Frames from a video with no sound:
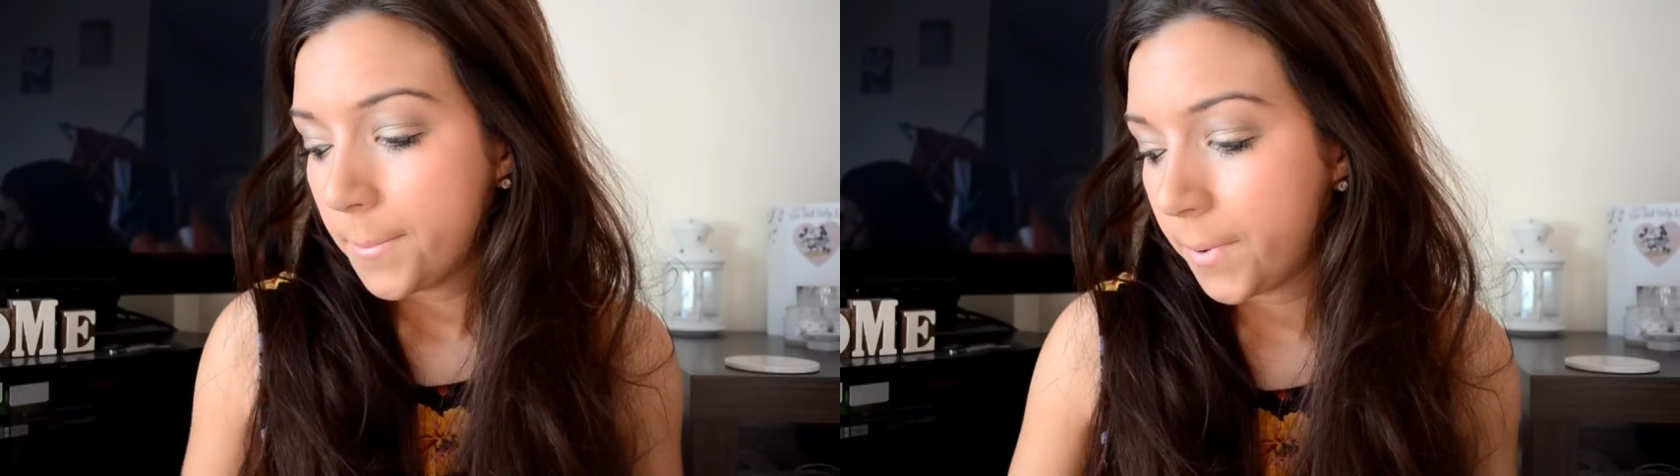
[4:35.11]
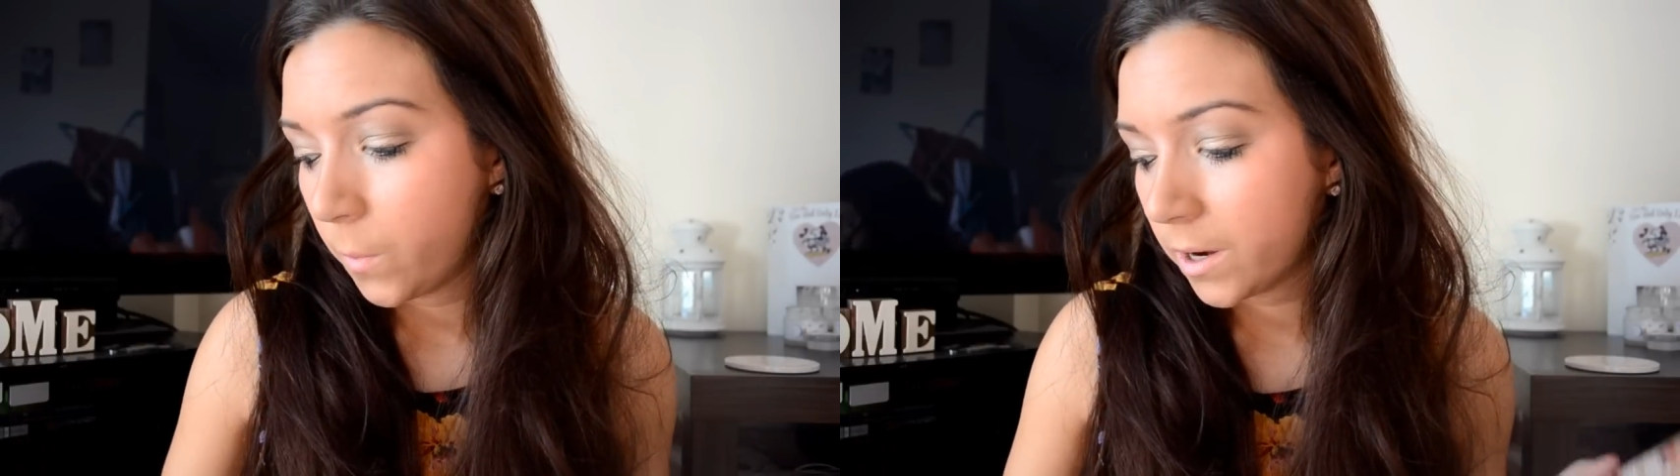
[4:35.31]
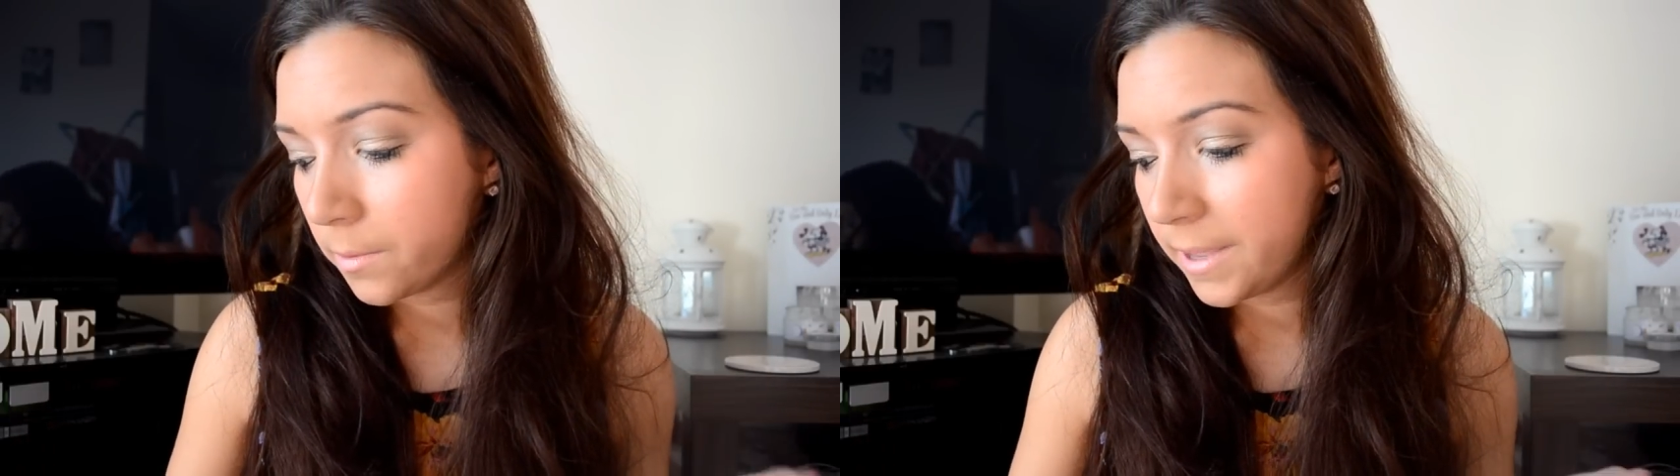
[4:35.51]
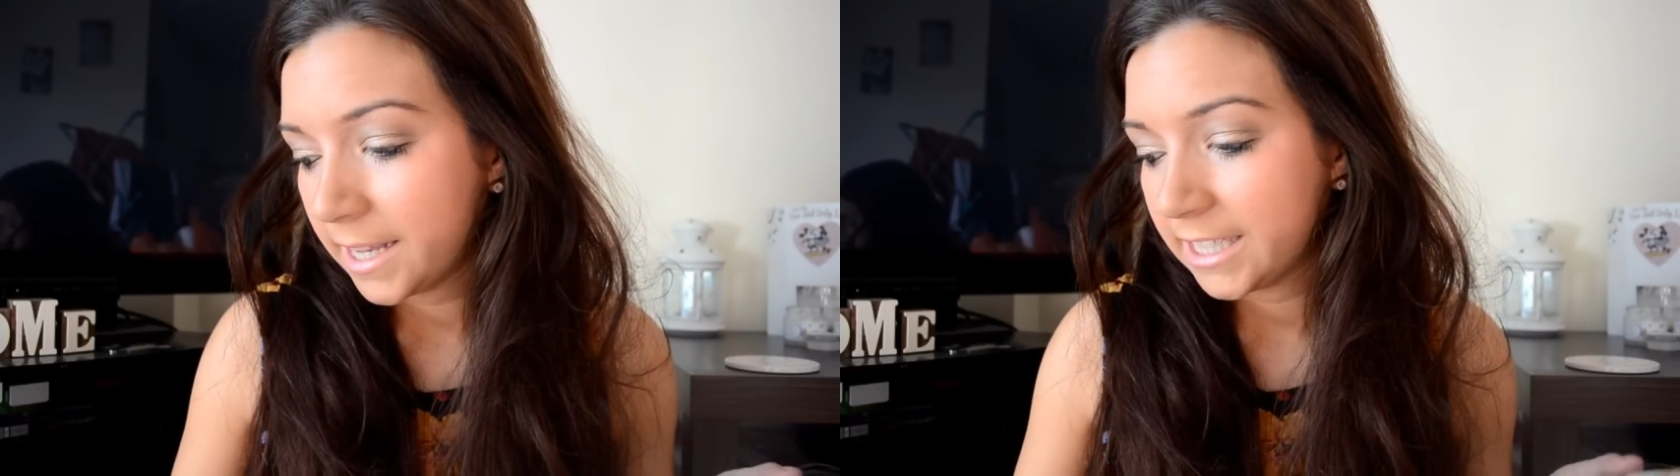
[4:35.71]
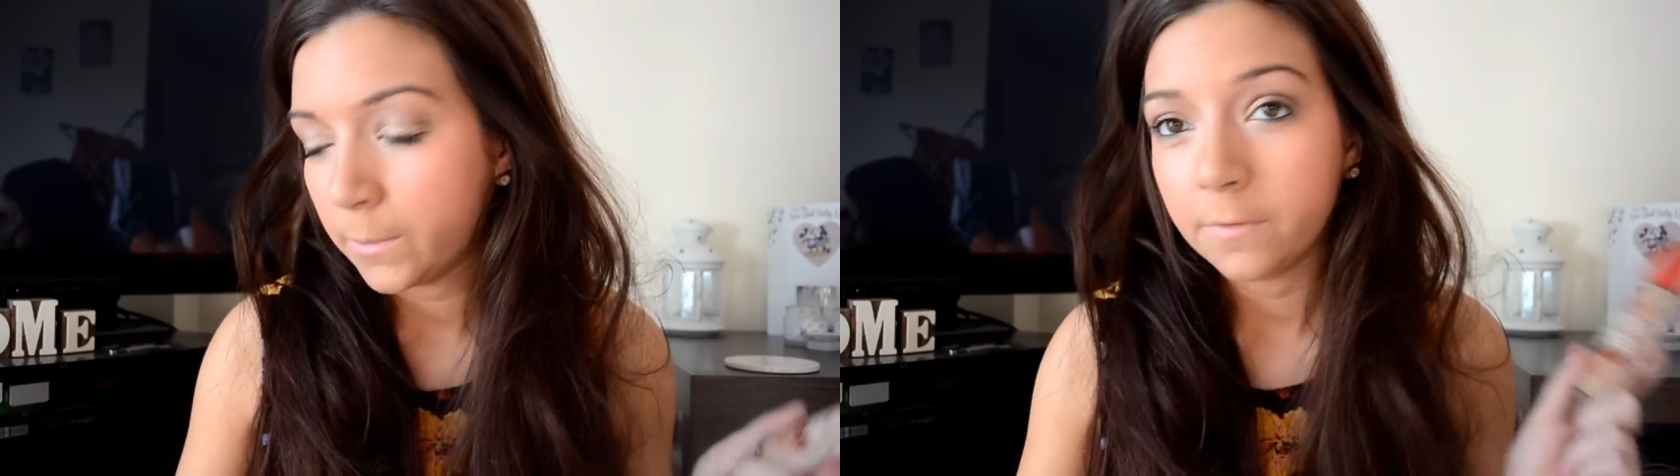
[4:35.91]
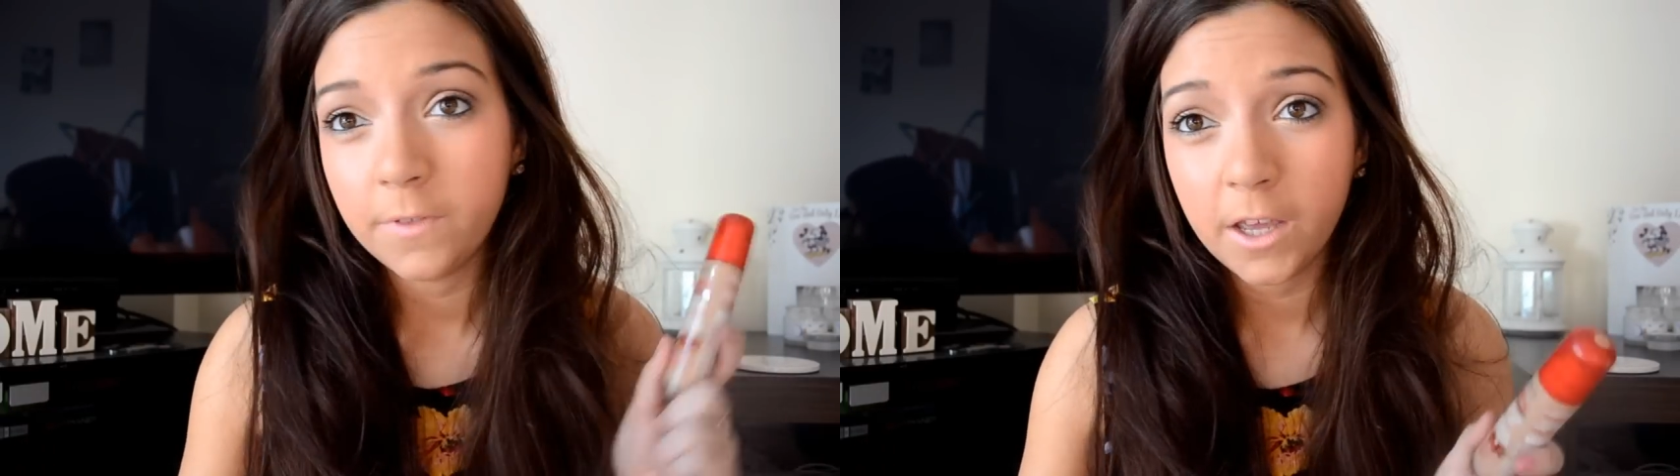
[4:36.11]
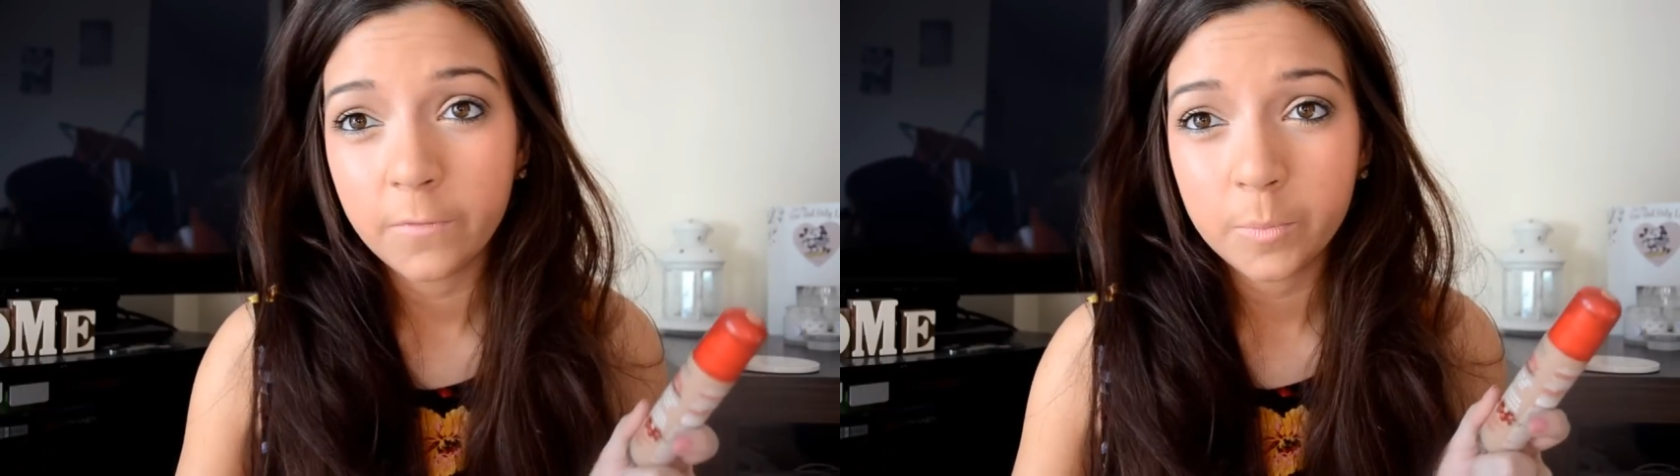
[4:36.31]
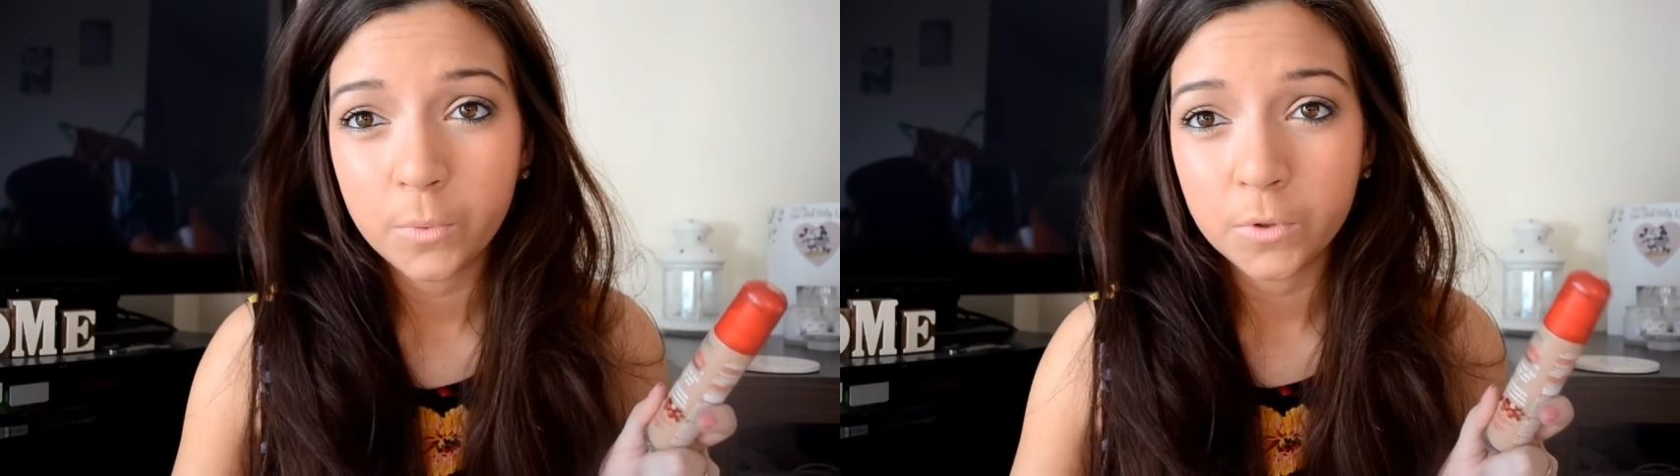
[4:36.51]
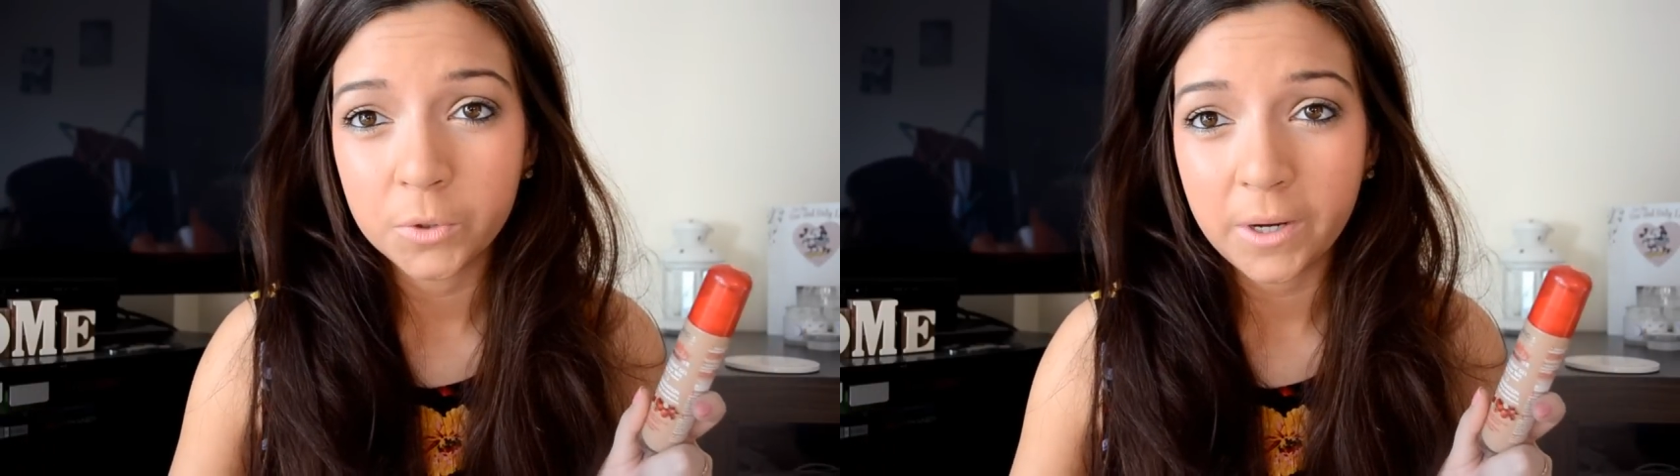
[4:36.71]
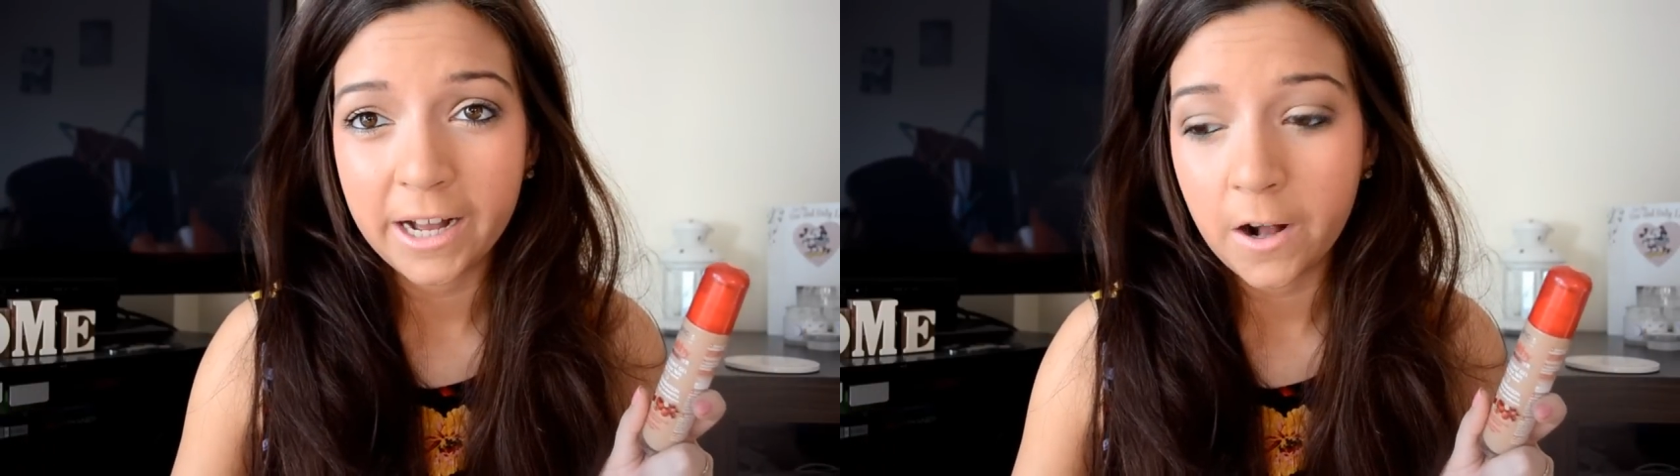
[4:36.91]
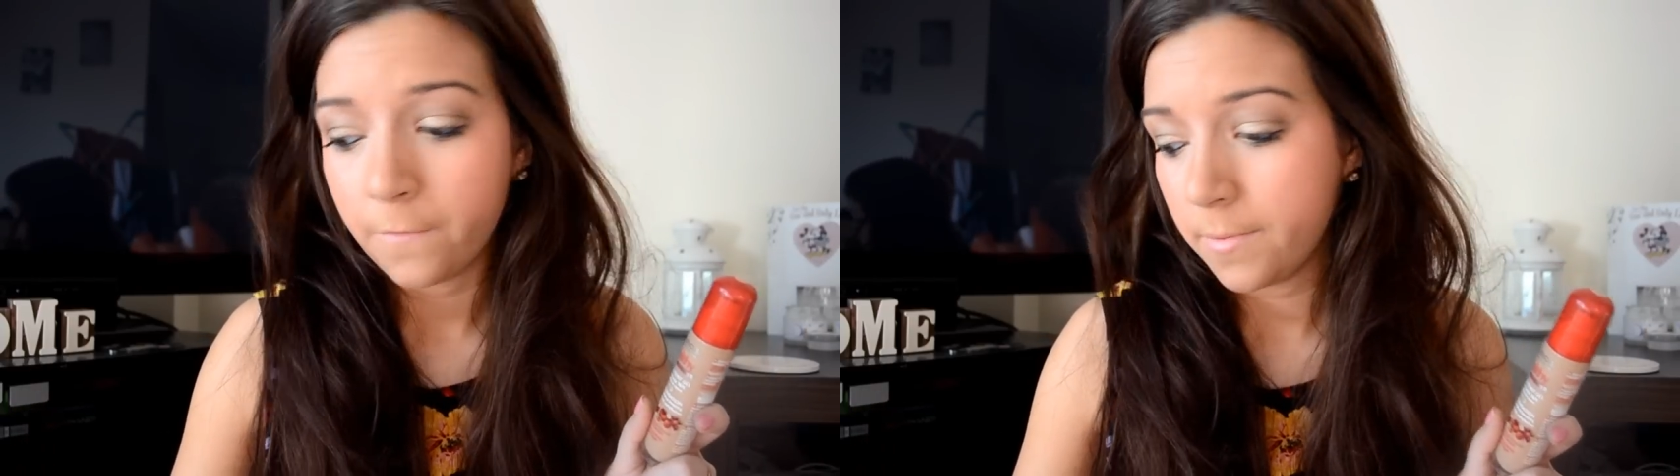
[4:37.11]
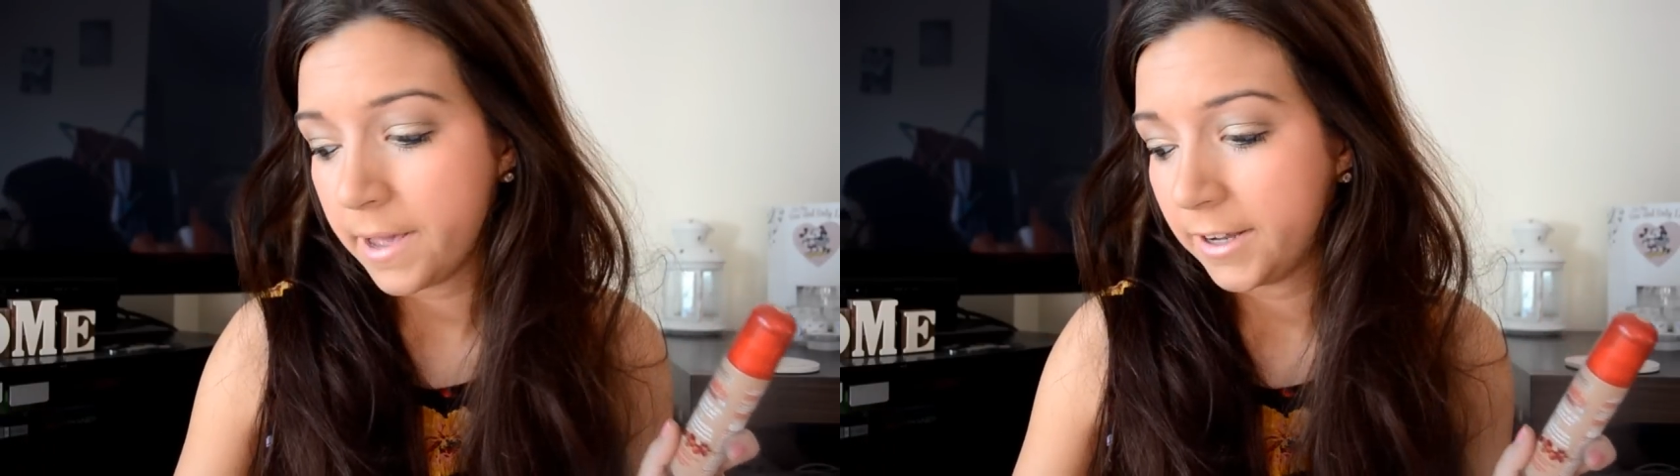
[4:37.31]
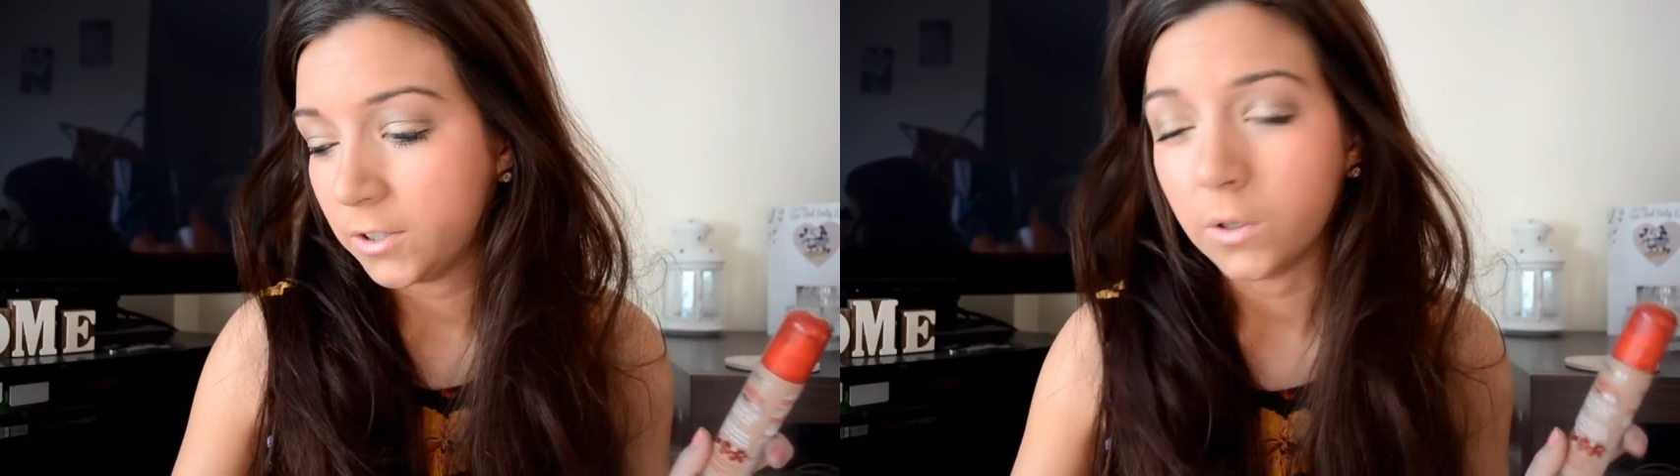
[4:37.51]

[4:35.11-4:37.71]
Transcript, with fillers: but when I mix it with the other Bourjois Healthy Mix